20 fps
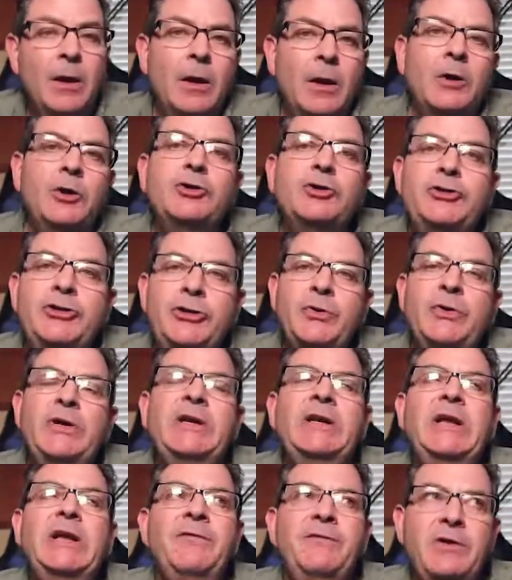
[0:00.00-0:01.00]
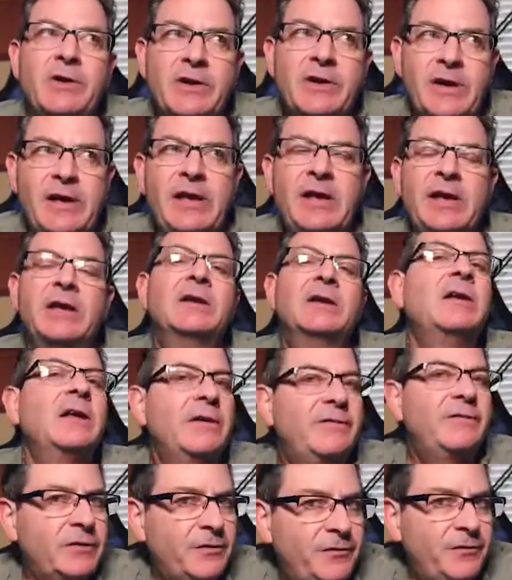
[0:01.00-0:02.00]
You do it if you can,
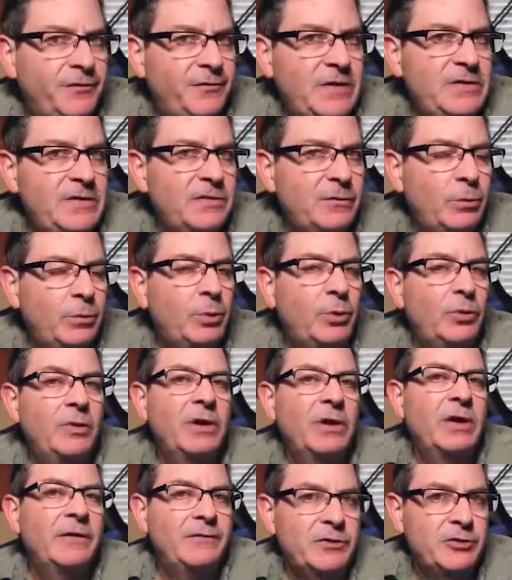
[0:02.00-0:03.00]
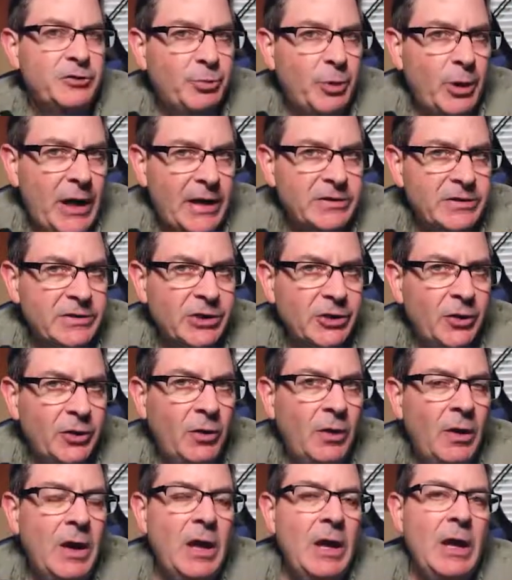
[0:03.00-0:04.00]
if it's feasible, if it's
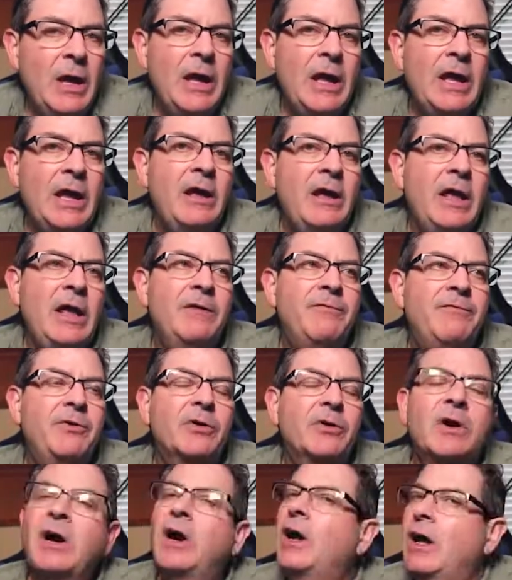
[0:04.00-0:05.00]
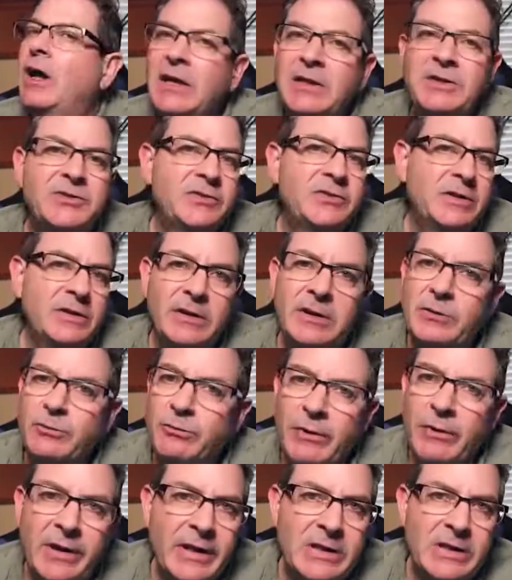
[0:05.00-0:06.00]
practical, if they're constantly
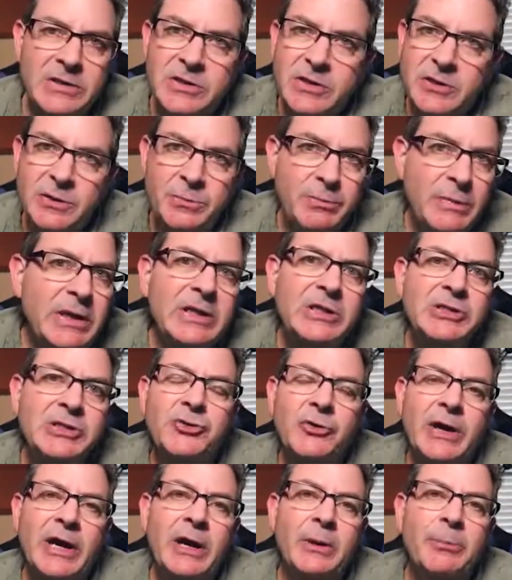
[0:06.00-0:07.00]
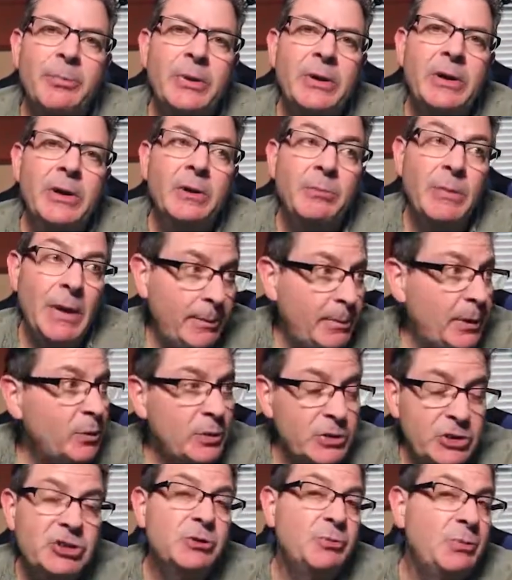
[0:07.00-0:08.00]
running to the mini tramp, maybe
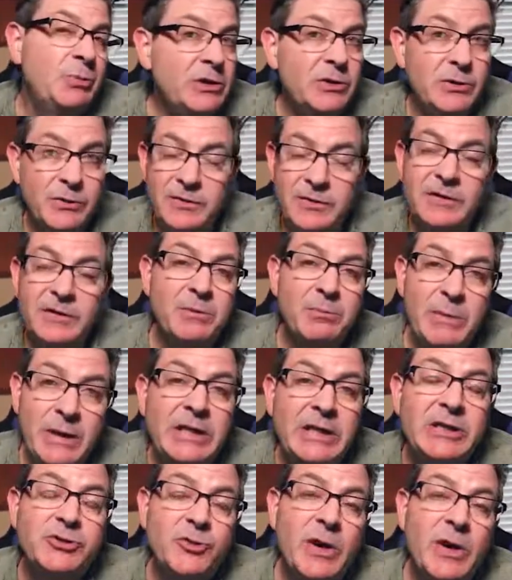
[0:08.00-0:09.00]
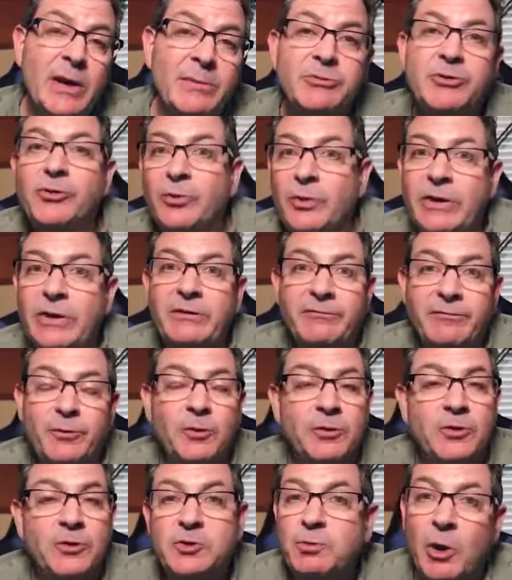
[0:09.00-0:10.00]
we should be using the mini tramp to
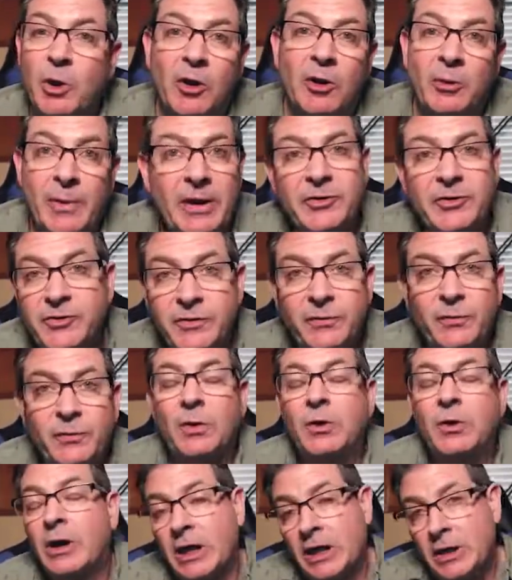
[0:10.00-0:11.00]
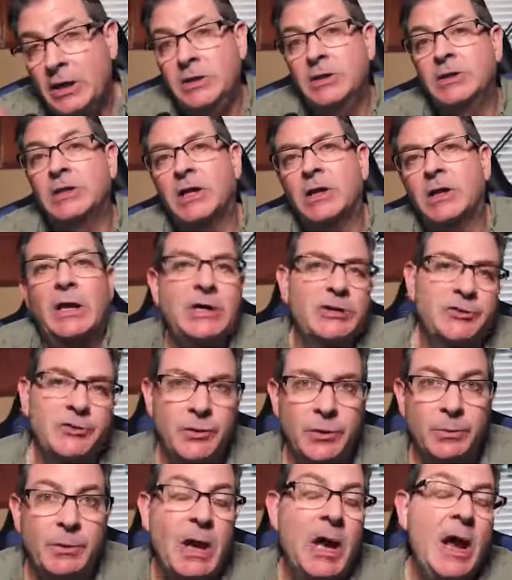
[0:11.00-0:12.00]
reinforce small amounts of work in the
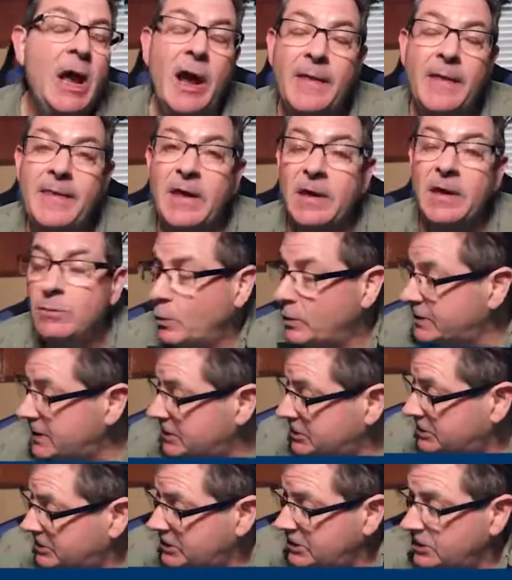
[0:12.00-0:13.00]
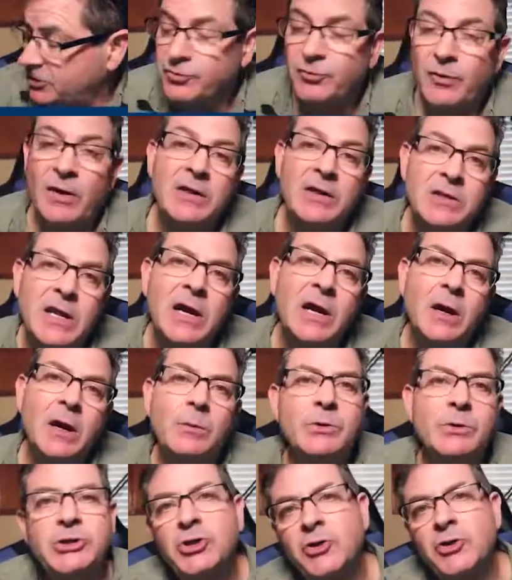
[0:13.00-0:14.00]
classroom. And then when they see it's right there
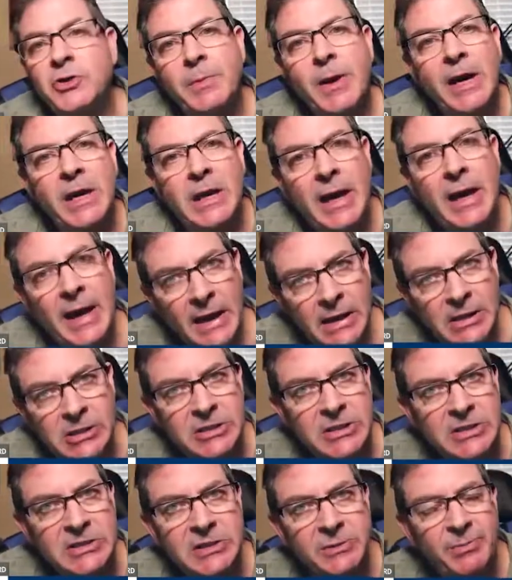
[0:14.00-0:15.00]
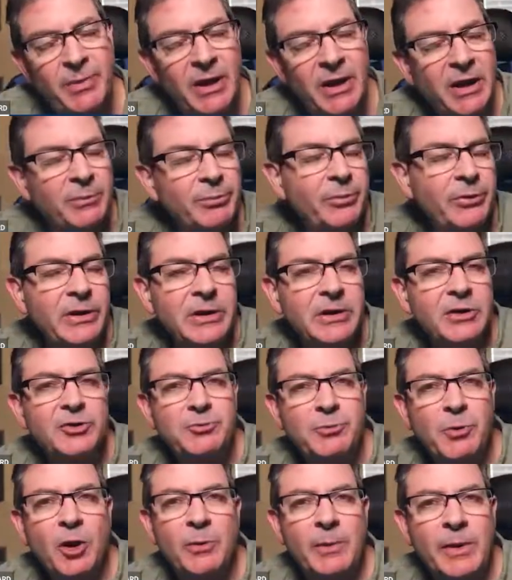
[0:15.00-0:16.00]
and we show them how to access it by completing a
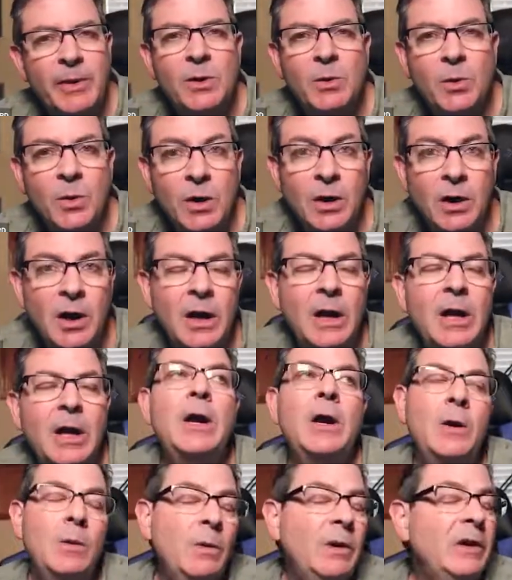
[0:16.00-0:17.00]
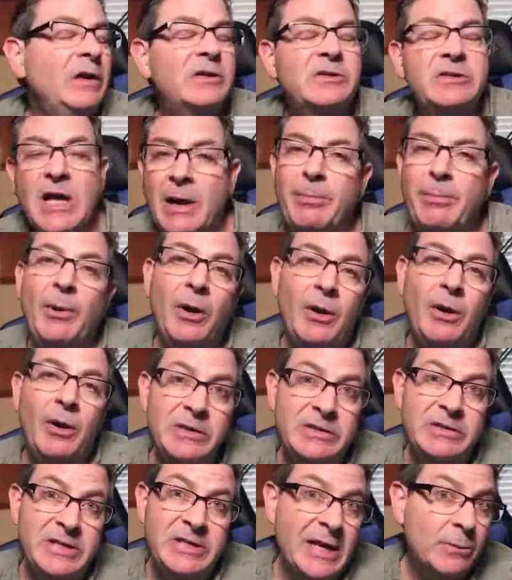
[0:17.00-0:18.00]
small amount of work, we can stop all
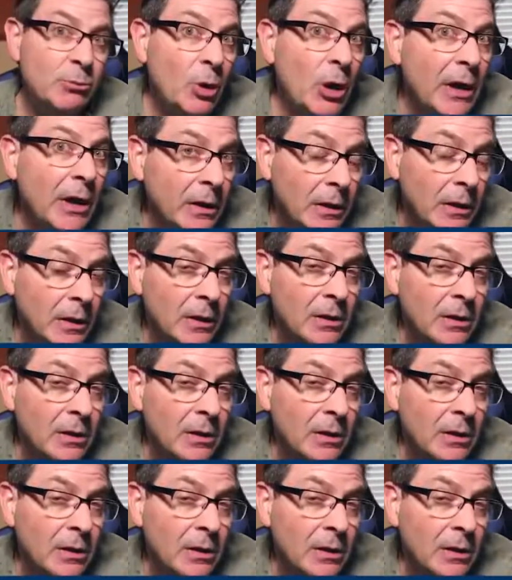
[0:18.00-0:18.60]
this damn running.